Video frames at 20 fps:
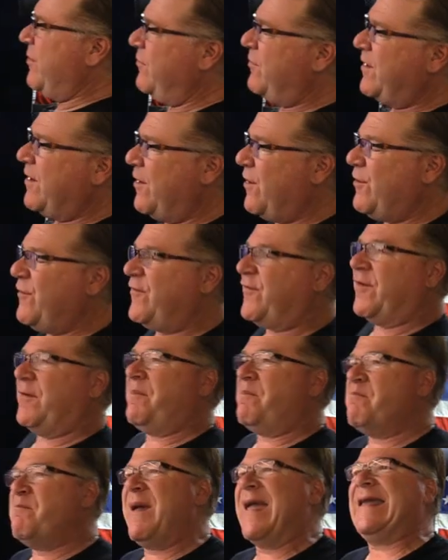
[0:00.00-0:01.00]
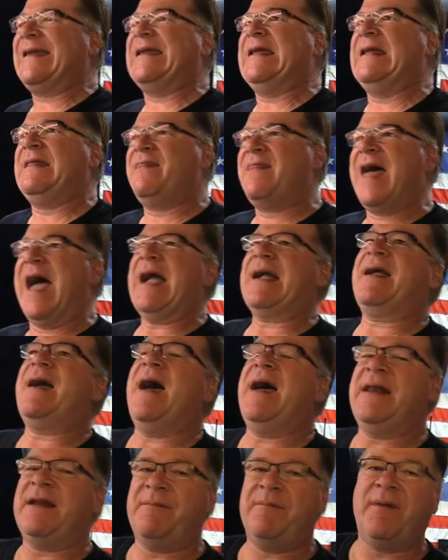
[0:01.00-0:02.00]
you go from making that
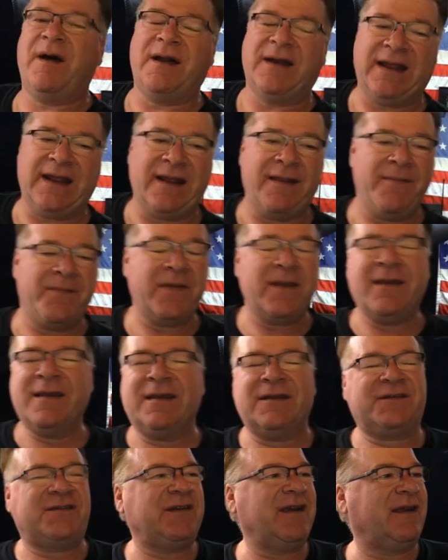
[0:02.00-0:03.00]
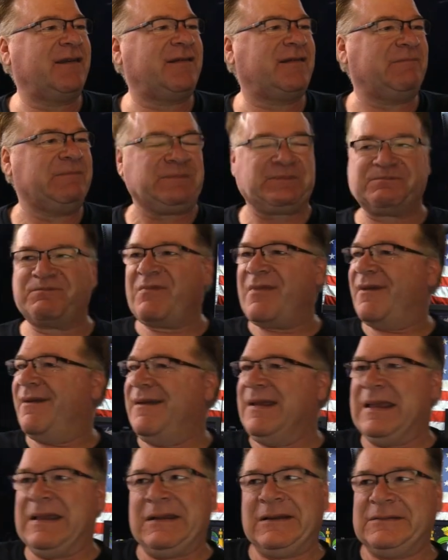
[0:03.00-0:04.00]
kind of money just
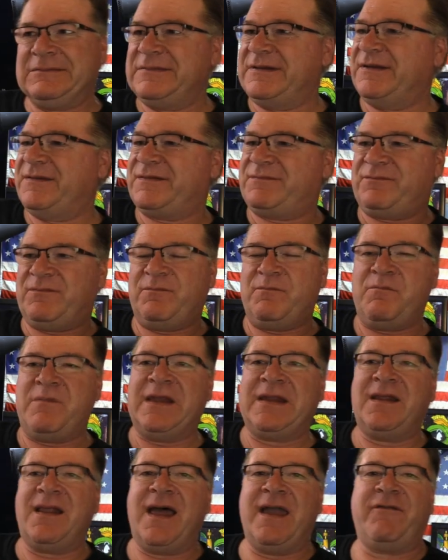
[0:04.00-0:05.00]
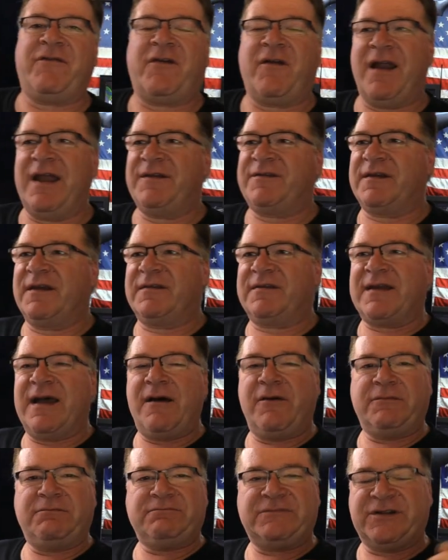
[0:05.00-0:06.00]
just midlife crisis
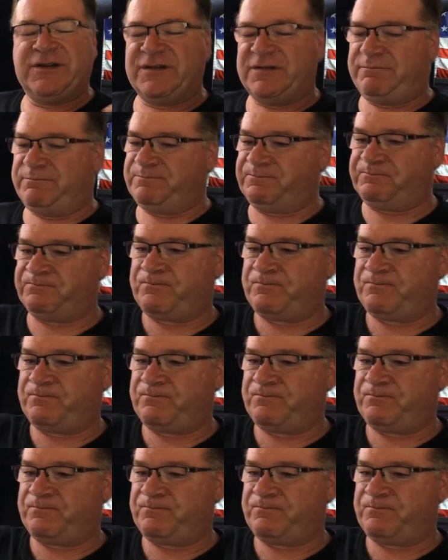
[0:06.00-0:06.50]
out just